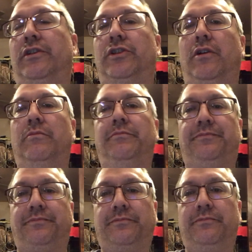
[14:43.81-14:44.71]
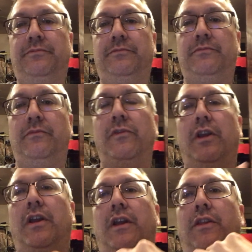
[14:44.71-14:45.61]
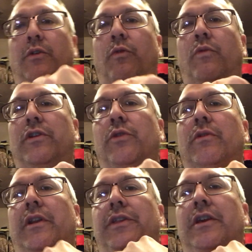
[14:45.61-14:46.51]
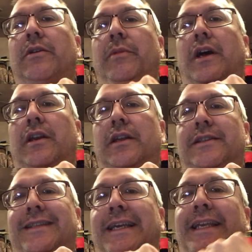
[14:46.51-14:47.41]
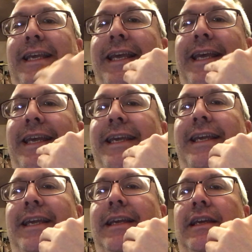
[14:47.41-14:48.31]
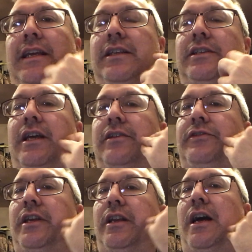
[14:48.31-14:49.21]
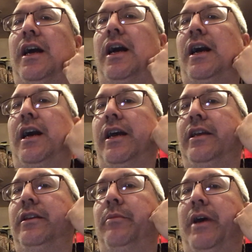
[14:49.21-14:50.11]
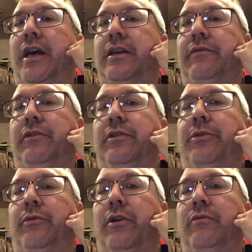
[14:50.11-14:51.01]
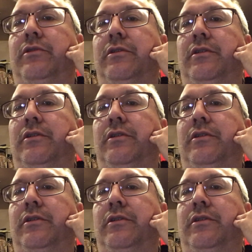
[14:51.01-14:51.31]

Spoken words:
So what you want to think about is that E is kind of said high in the back of your throat.